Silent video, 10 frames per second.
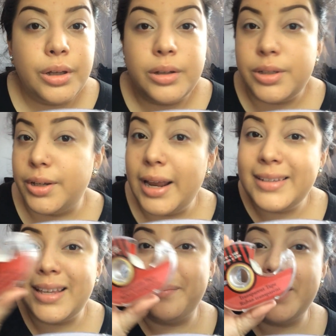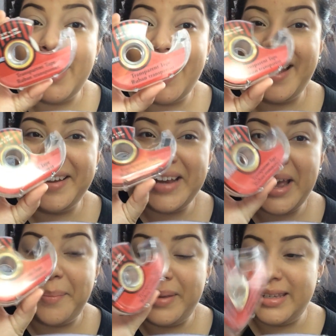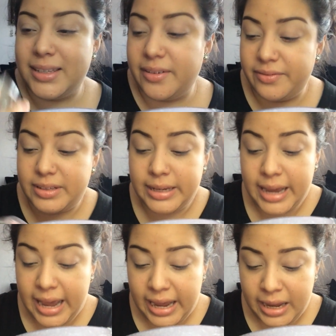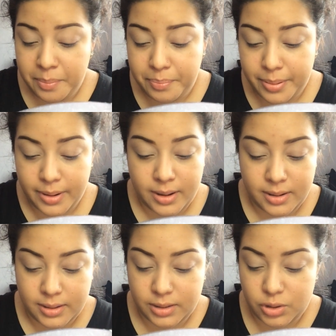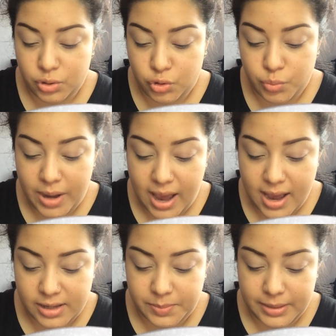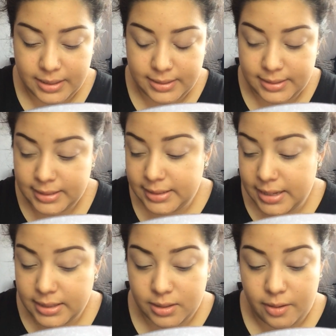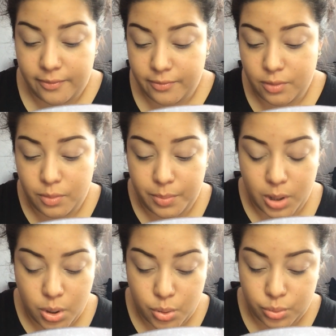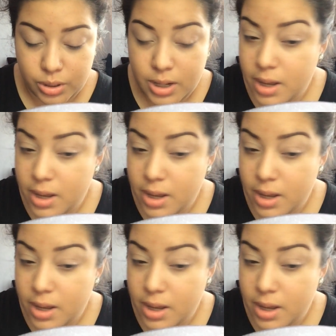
So next I'm going to add a piece of tape to my eyes because this is a full-blown